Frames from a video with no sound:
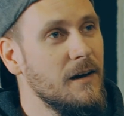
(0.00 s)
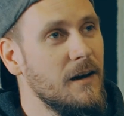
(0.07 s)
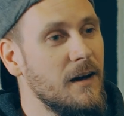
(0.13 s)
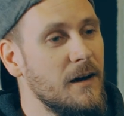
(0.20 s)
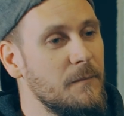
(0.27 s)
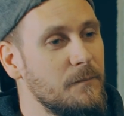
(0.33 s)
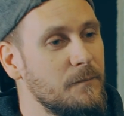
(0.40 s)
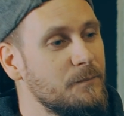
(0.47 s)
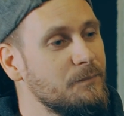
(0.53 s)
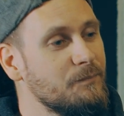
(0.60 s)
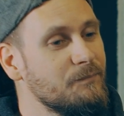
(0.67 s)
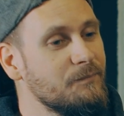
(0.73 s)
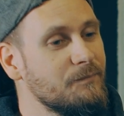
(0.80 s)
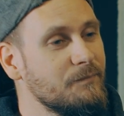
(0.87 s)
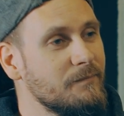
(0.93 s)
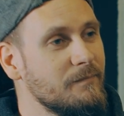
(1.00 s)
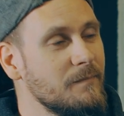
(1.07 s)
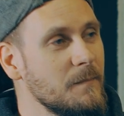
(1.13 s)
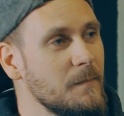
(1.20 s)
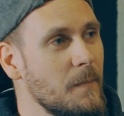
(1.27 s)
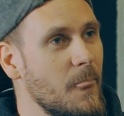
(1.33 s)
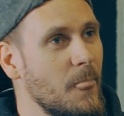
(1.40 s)

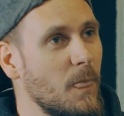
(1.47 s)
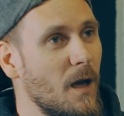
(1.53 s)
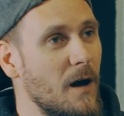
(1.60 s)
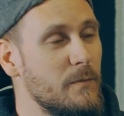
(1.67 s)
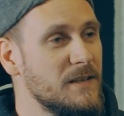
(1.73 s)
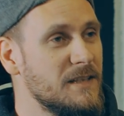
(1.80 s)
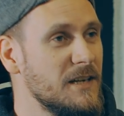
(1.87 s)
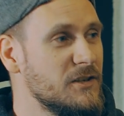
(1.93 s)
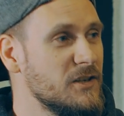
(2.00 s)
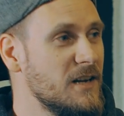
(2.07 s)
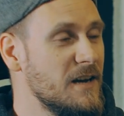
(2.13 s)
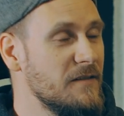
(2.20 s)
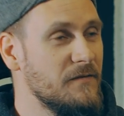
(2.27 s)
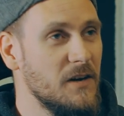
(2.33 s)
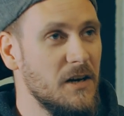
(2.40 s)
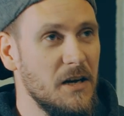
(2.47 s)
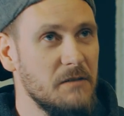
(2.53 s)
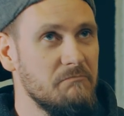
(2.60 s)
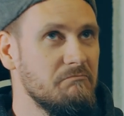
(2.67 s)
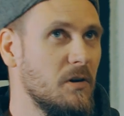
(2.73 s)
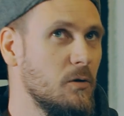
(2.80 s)
I've been teaching here for,